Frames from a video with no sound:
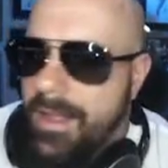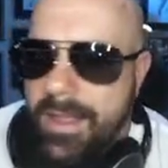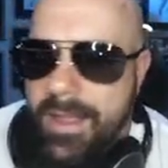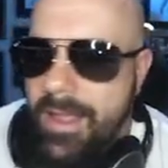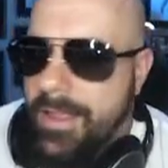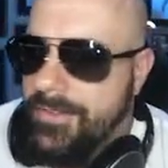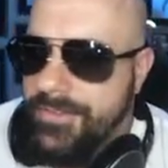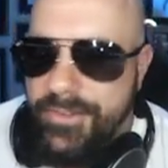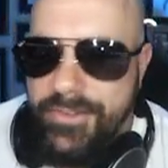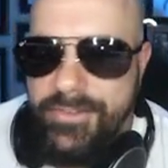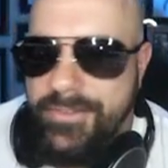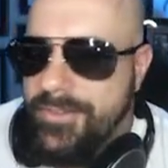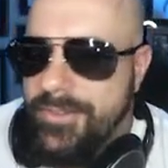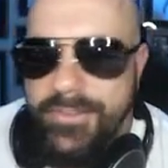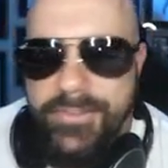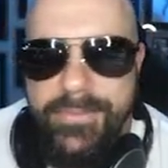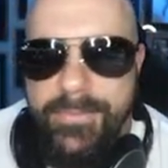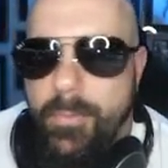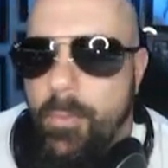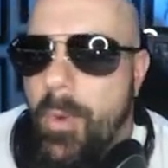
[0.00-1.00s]
I just
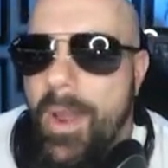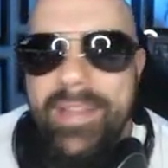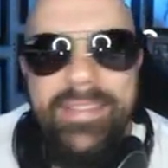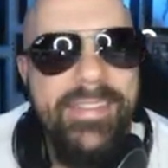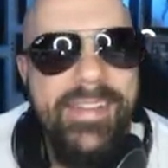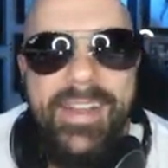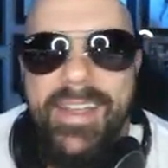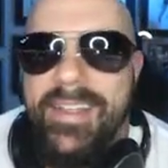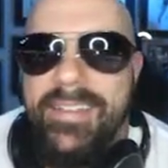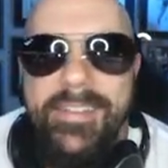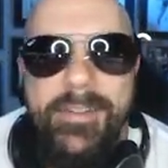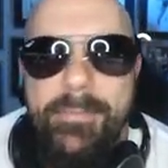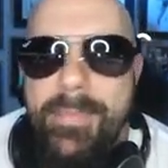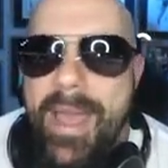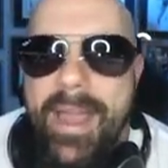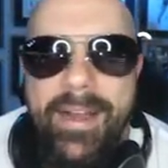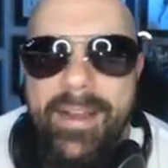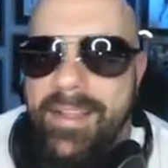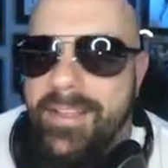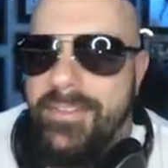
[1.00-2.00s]
just wait till they get to the
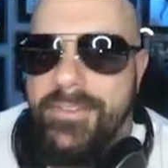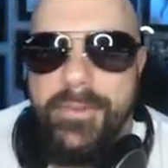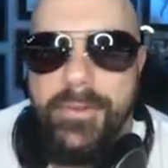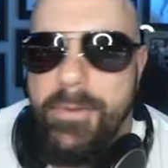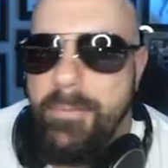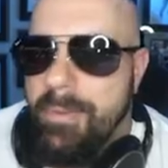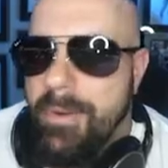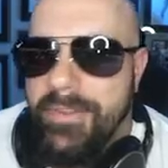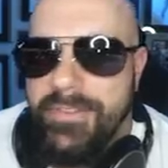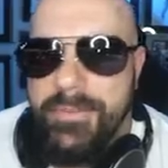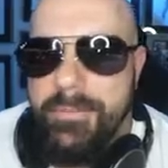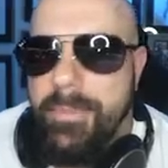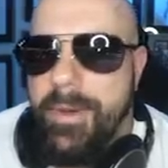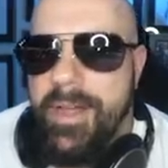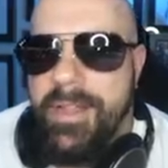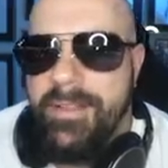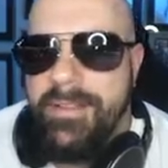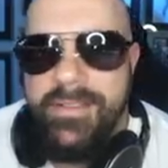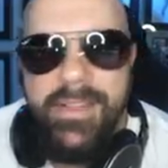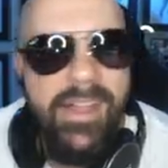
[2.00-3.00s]
back of the end zone and press the
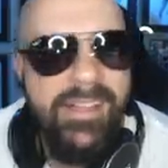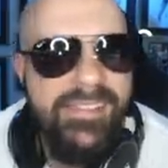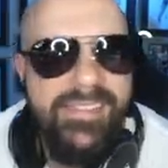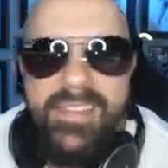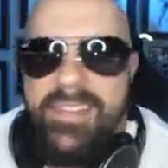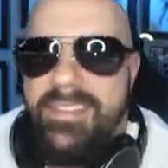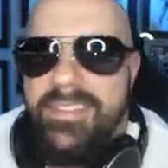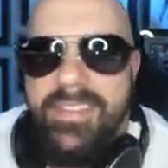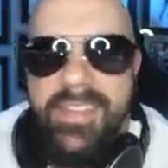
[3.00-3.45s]
button. That's it.